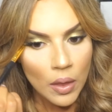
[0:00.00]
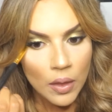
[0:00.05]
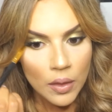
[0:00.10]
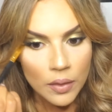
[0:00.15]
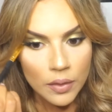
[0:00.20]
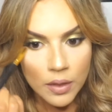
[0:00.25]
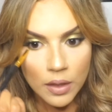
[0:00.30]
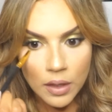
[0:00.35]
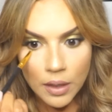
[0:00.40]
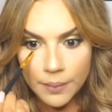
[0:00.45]

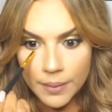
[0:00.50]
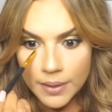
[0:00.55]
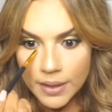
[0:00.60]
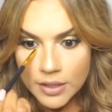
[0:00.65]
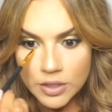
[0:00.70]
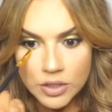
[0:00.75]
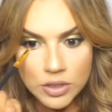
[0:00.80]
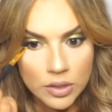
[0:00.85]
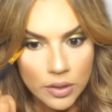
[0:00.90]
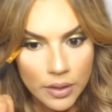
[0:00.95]
the lower
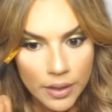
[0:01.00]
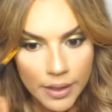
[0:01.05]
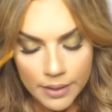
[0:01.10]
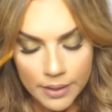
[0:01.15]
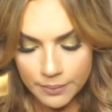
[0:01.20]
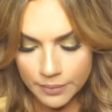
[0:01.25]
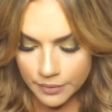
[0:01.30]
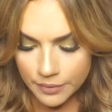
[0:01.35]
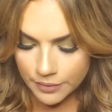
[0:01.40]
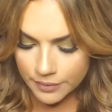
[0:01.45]
lash
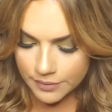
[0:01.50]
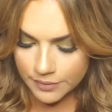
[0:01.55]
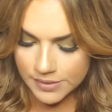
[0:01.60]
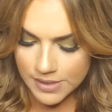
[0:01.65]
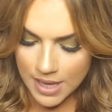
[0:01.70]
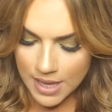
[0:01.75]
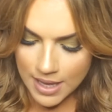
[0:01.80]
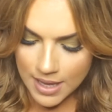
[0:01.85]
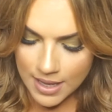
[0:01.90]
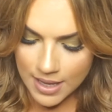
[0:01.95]
line, because
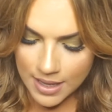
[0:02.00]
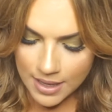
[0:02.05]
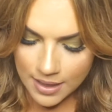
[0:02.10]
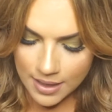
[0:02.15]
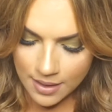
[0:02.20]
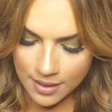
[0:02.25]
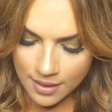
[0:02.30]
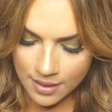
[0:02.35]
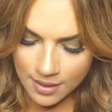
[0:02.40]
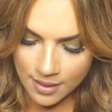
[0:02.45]

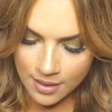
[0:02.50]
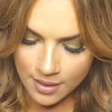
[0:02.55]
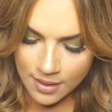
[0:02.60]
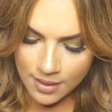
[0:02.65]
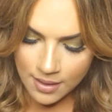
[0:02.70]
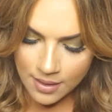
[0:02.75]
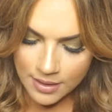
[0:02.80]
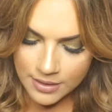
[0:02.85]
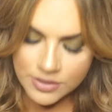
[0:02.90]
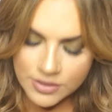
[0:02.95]
A,
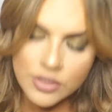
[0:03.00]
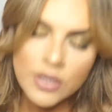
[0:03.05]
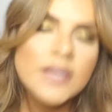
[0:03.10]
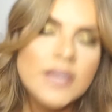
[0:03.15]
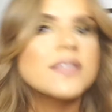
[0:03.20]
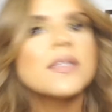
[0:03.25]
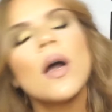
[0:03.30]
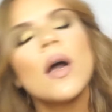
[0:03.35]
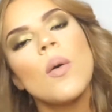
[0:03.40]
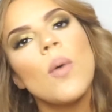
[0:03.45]

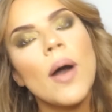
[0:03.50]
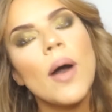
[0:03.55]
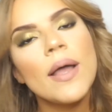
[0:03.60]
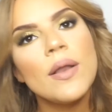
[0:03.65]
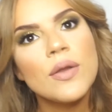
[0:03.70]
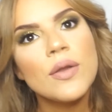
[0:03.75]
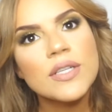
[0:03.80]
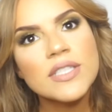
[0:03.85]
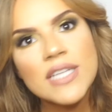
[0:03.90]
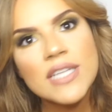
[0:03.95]
ties the whole eye
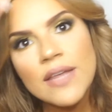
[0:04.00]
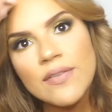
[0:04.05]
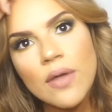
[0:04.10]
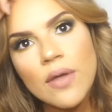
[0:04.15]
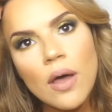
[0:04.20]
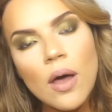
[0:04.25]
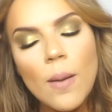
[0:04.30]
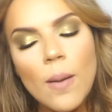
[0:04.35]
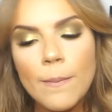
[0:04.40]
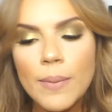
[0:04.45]
look
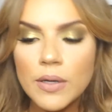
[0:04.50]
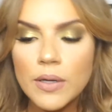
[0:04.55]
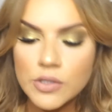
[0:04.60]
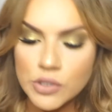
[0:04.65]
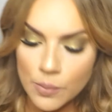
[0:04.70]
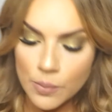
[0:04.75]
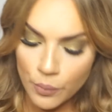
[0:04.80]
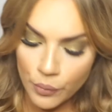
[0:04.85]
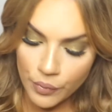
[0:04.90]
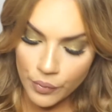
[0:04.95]
together,
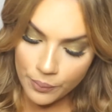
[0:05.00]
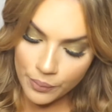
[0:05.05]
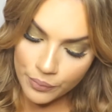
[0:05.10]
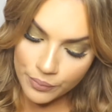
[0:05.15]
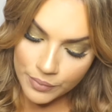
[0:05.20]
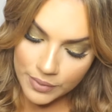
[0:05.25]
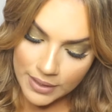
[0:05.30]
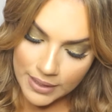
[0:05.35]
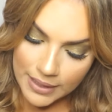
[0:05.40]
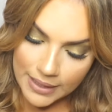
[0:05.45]
but more
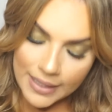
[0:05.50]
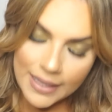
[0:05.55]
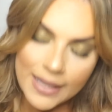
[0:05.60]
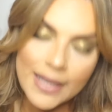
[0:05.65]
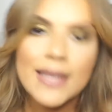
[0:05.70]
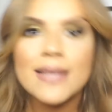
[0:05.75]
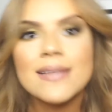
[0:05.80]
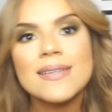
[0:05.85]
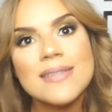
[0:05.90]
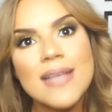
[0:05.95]
importantly,
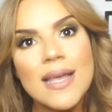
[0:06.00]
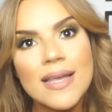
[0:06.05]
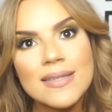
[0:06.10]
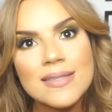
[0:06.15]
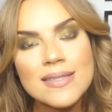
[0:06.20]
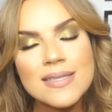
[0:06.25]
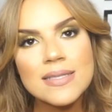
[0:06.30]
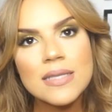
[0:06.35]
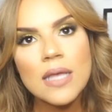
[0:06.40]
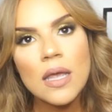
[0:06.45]
it
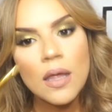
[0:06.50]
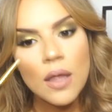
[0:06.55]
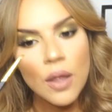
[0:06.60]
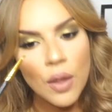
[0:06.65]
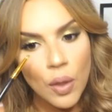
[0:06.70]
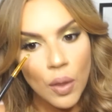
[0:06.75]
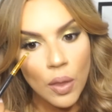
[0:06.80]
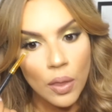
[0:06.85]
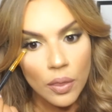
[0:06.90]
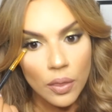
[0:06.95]
sets
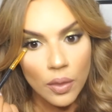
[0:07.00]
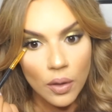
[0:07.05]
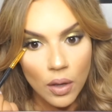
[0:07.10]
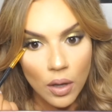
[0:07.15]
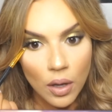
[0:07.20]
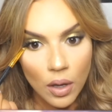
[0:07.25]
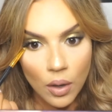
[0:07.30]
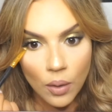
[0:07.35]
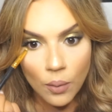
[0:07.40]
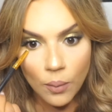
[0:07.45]
the
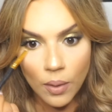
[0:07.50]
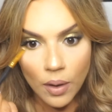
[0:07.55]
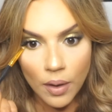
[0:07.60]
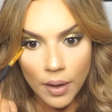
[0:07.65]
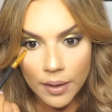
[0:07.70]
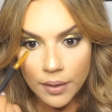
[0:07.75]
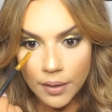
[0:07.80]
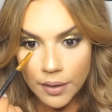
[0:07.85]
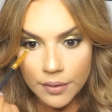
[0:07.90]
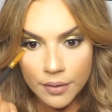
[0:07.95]
kohl
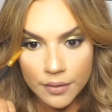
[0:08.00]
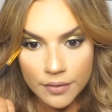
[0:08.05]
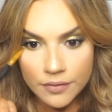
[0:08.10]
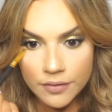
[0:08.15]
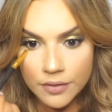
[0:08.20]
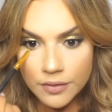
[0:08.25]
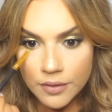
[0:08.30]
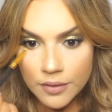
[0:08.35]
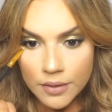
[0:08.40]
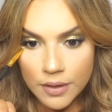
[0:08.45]
eyeliner,
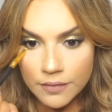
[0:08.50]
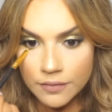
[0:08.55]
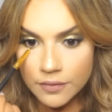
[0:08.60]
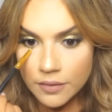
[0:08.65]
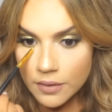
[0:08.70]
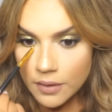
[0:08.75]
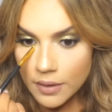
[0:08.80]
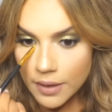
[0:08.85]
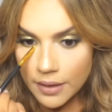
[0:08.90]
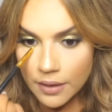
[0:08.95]
so you don't have to
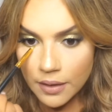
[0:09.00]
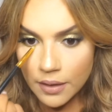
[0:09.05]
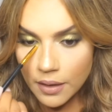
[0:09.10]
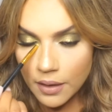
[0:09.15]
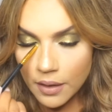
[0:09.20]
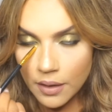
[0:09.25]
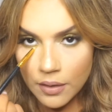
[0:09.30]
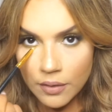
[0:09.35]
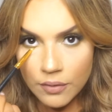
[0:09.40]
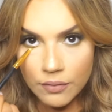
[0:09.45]
look like a
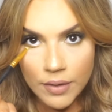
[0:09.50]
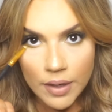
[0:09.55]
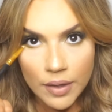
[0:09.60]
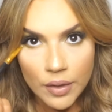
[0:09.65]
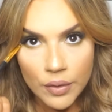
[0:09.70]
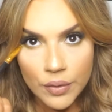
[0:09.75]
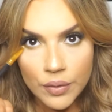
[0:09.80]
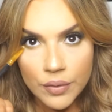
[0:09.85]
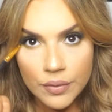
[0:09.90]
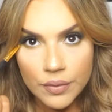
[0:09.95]

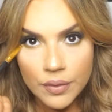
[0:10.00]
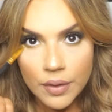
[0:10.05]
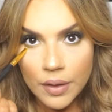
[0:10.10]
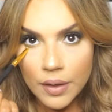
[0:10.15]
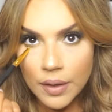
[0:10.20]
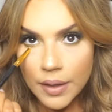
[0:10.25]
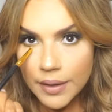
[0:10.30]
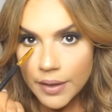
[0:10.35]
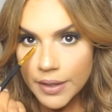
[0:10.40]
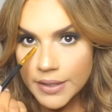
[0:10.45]
raccoon
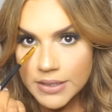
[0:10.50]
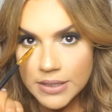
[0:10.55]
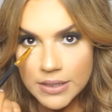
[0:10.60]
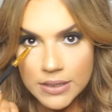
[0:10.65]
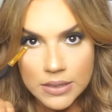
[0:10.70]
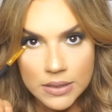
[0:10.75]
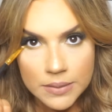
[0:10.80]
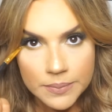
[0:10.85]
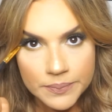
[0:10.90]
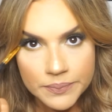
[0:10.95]
like I
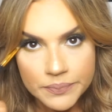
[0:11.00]
did.